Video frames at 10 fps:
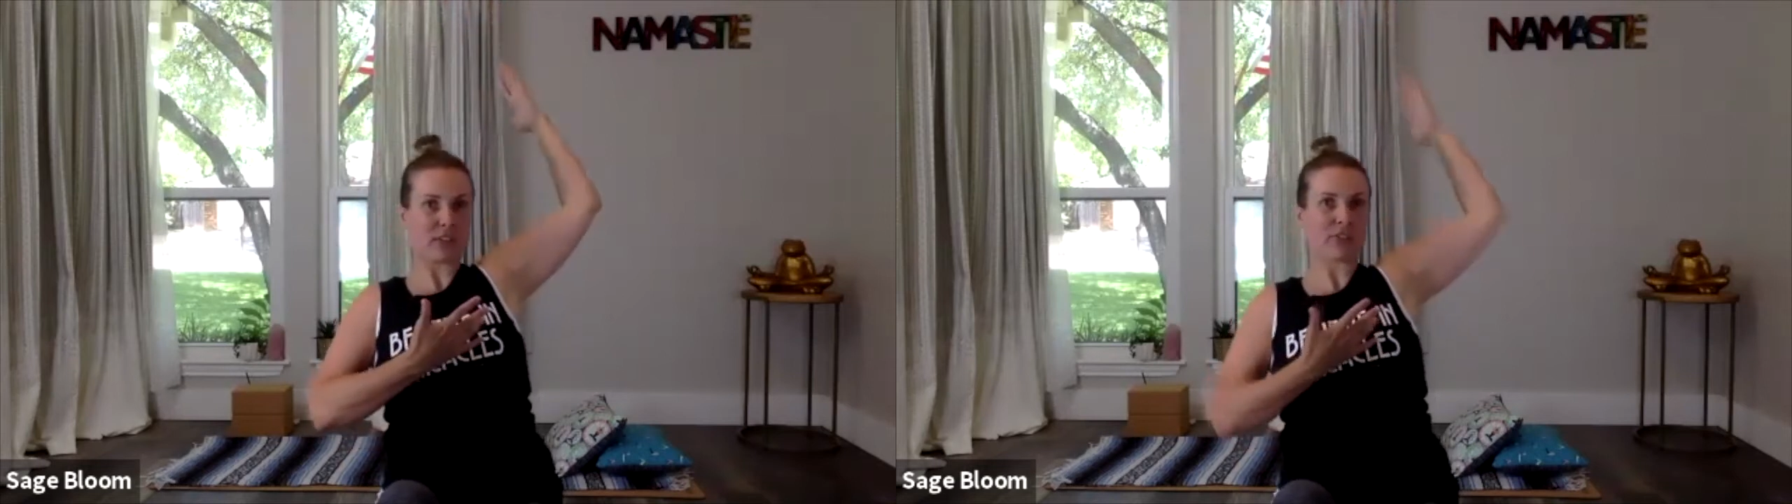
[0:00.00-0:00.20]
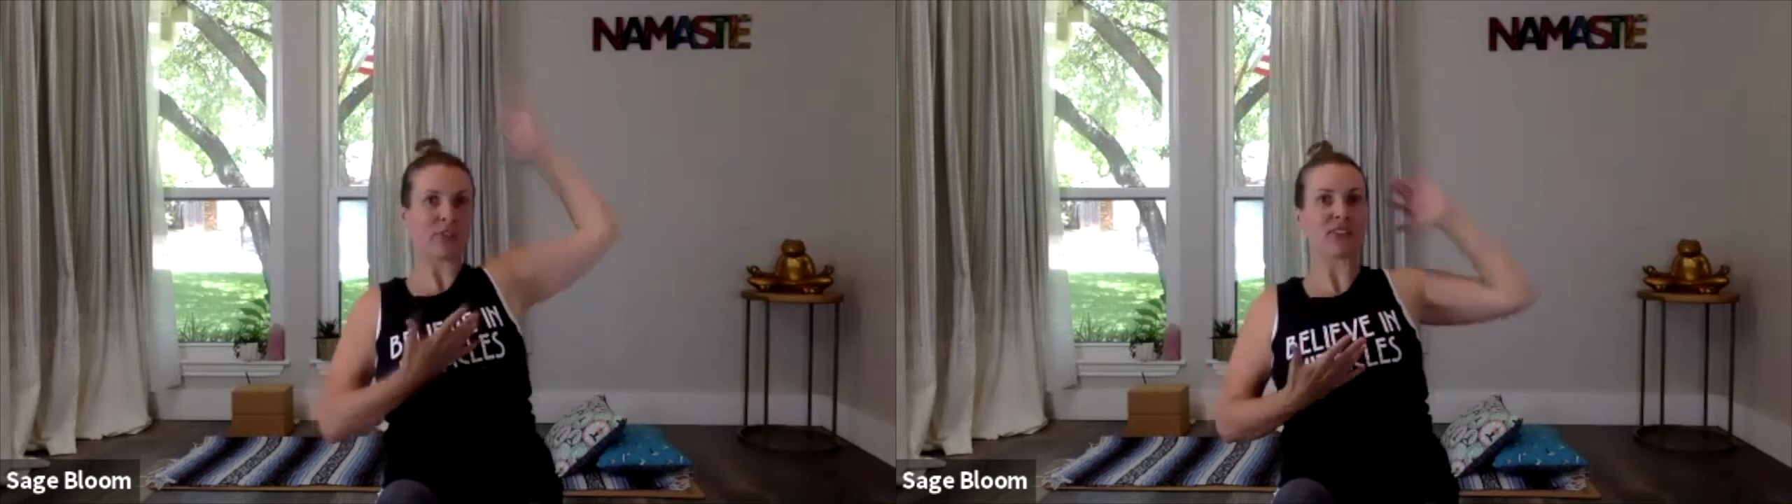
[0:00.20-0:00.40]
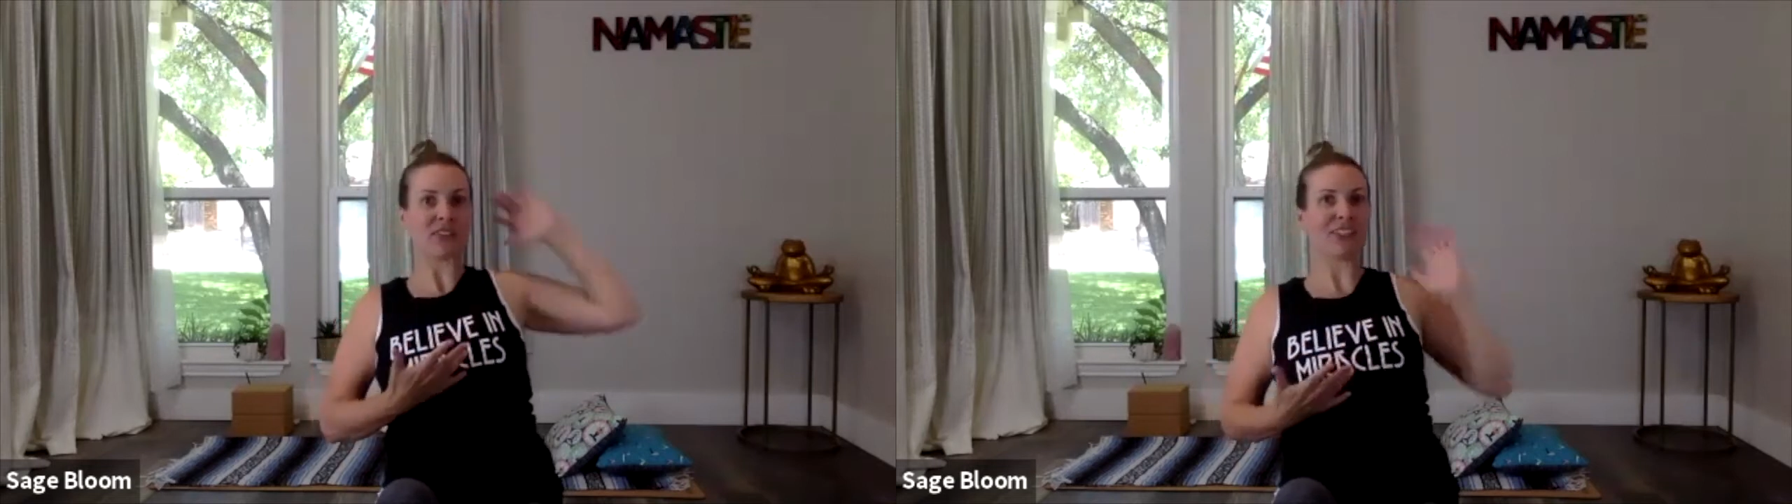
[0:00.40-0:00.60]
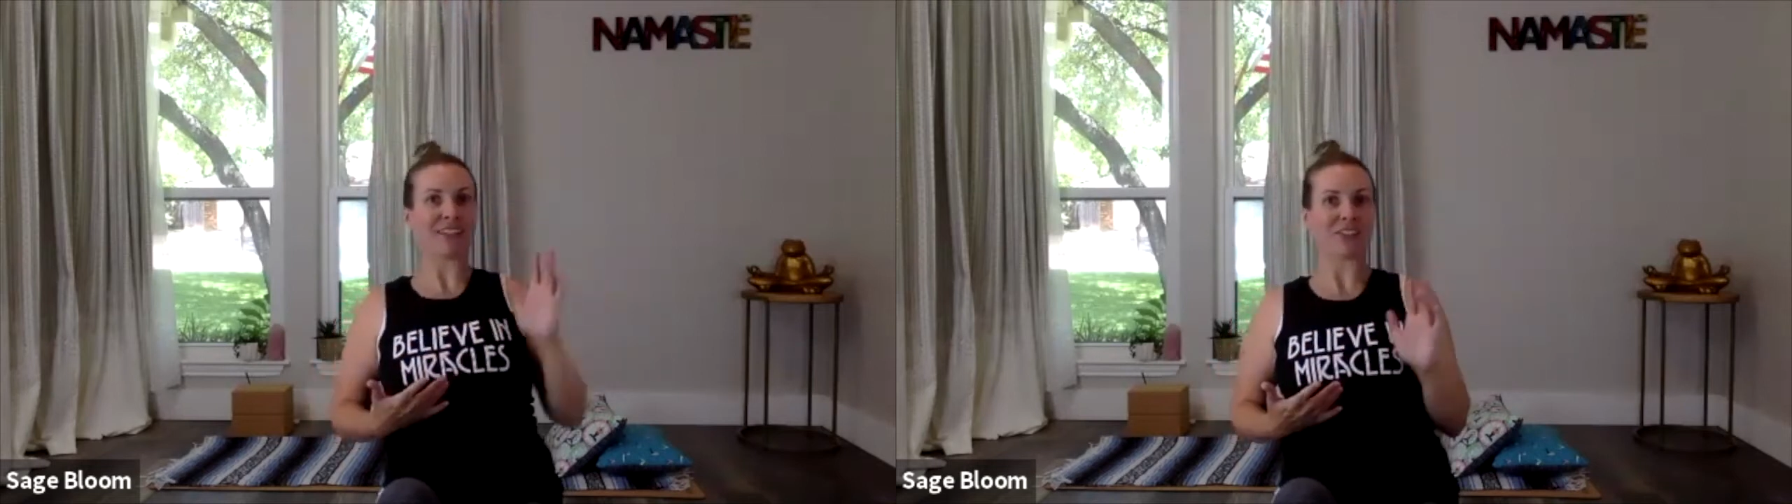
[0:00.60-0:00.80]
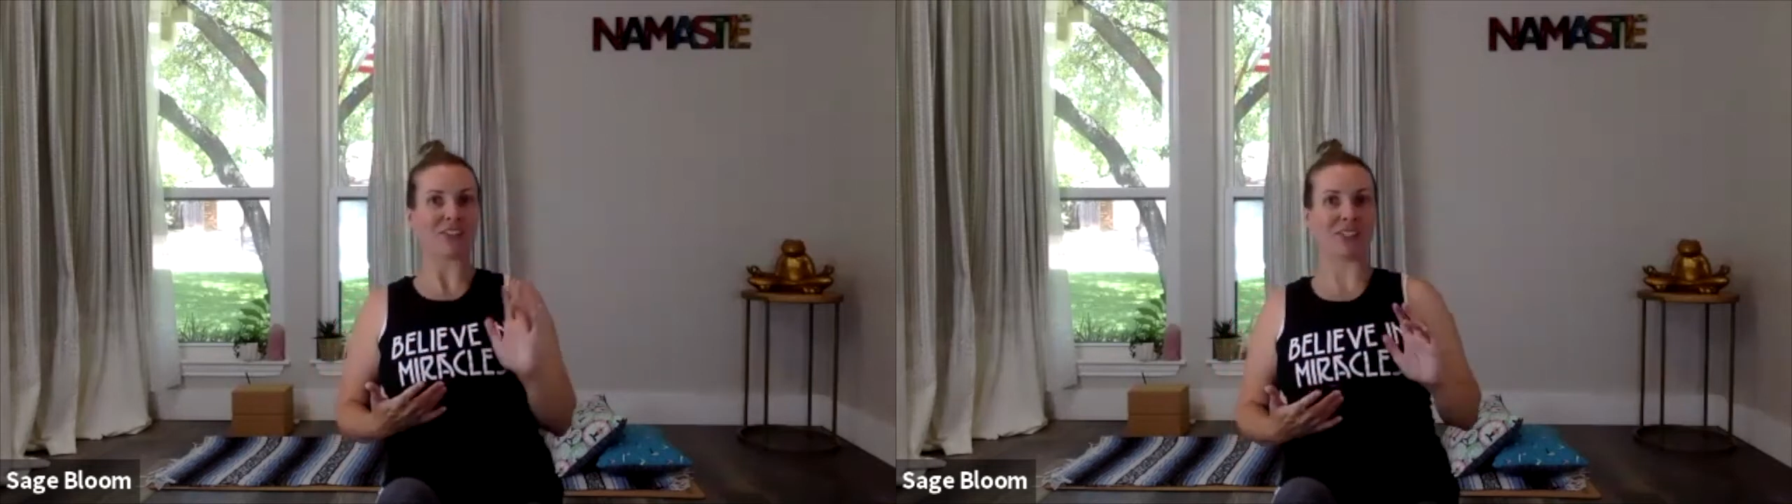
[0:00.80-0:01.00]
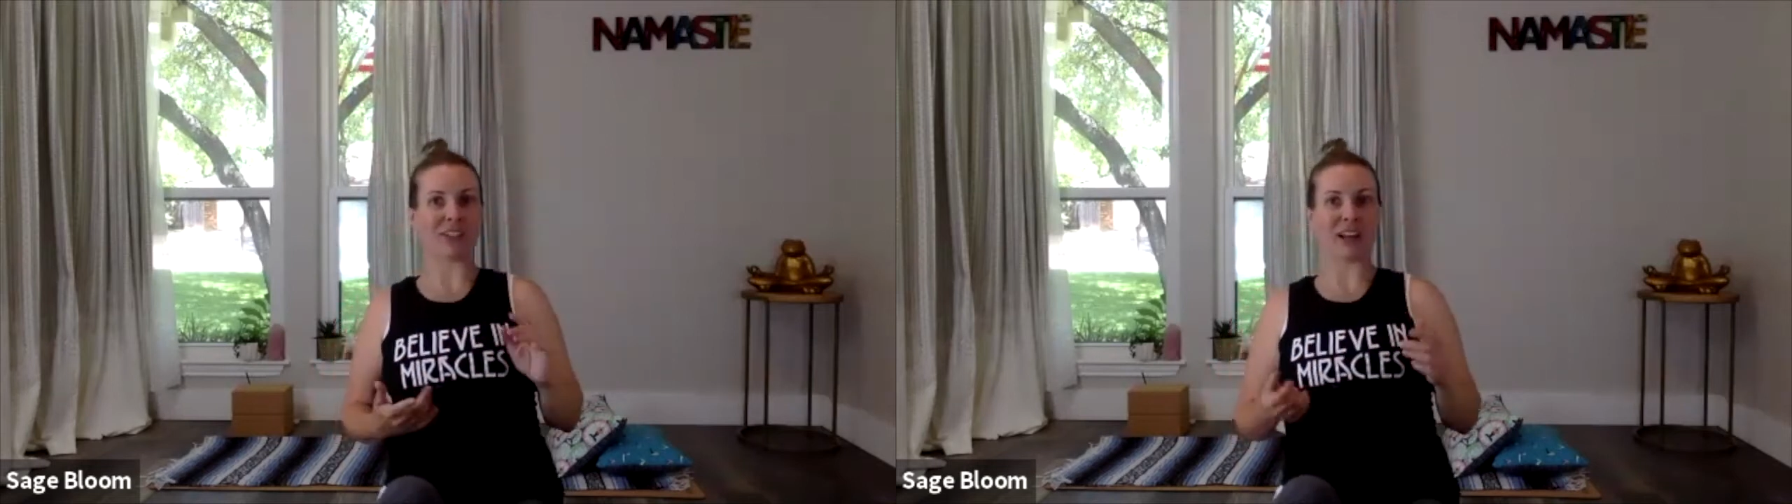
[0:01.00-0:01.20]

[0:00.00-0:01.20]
your seat as you needed.